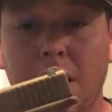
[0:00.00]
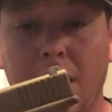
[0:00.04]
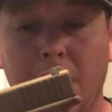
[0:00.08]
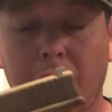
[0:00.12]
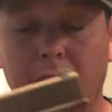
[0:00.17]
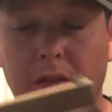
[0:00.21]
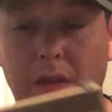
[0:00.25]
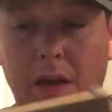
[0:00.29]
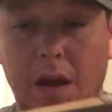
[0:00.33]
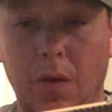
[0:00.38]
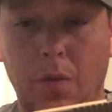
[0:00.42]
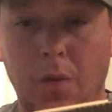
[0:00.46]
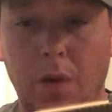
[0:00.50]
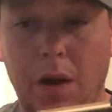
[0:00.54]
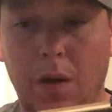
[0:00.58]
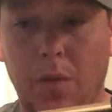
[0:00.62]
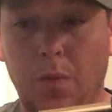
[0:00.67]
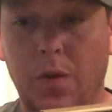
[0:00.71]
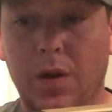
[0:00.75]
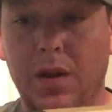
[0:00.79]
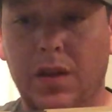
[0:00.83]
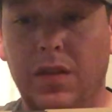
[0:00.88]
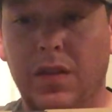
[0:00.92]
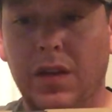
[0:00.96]
And they
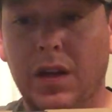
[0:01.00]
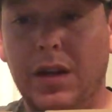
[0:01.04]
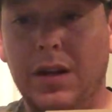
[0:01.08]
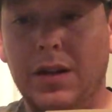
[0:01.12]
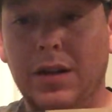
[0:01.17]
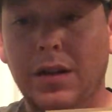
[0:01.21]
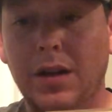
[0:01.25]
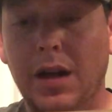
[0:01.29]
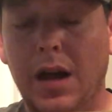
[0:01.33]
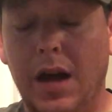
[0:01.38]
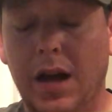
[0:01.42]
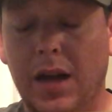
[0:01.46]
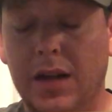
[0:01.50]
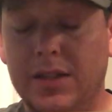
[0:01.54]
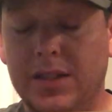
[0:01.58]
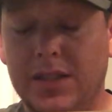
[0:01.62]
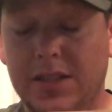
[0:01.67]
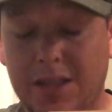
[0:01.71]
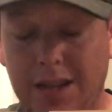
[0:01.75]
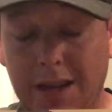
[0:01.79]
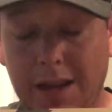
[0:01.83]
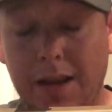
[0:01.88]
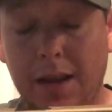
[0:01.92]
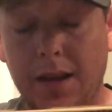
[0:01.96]
went with the
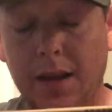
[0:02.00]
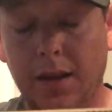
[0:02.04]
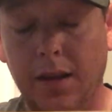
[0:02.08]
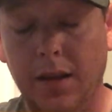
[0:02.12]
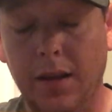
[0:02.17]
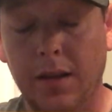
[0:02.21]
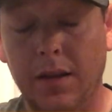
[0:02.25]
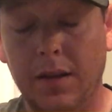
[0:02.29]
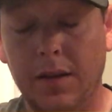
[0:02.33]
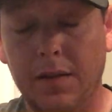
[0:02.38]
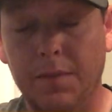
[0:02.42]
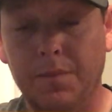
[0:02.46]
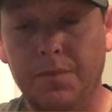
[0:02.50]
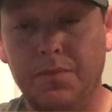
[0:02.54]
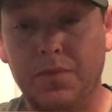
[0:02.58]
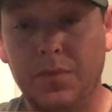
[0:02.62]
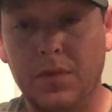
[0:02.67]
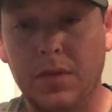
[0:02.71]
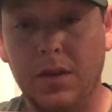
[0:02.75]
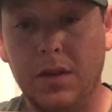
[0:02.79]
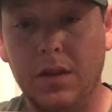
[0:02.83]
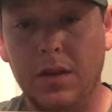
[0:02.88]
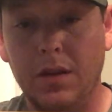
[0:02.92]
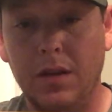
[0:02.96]
SIG
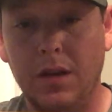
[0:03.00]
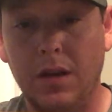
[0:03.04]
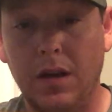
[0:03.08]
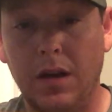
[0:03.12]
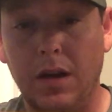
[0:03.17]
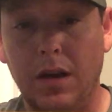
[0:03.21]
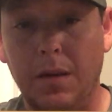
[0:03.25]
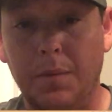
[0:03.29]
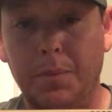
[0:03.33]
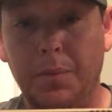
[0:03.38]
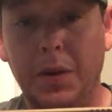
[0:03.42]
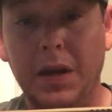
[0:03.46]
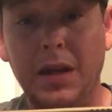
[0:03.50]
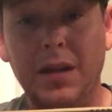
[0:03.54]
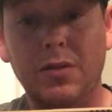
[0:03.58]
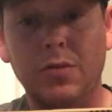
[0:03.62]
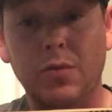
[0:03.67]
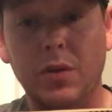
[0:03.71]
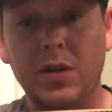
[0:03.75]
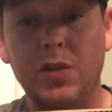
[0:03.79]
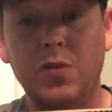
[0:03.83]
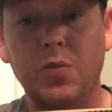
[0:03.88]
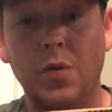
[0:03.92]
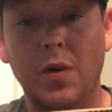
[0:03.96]

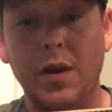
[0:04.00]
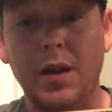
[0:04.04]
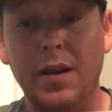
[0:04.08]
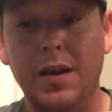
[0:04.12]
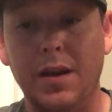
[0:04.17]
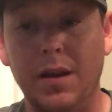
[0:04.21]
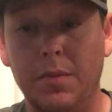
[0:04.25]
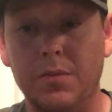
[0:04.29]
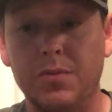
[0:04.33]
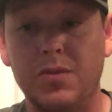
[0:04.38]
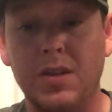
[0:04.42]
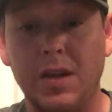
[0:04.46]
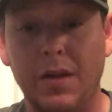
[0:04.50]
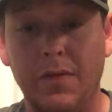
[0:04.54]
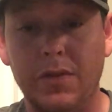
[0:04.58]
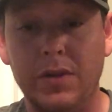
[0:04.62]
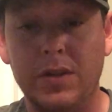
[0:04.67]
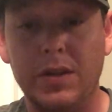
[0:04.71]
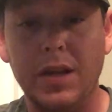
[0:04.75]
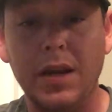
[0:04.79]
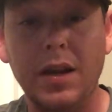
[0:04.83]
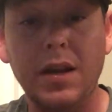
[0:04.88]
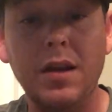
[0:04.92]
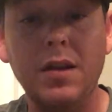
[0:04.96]
P320
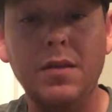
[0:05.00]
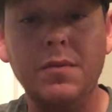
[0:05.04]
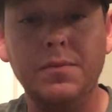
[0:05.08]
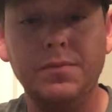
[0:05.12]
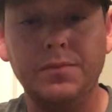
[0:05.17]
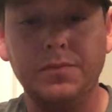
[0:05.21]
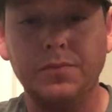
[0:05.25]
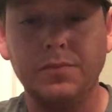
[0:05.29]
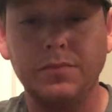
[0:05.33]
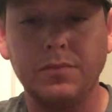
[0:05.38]
M17.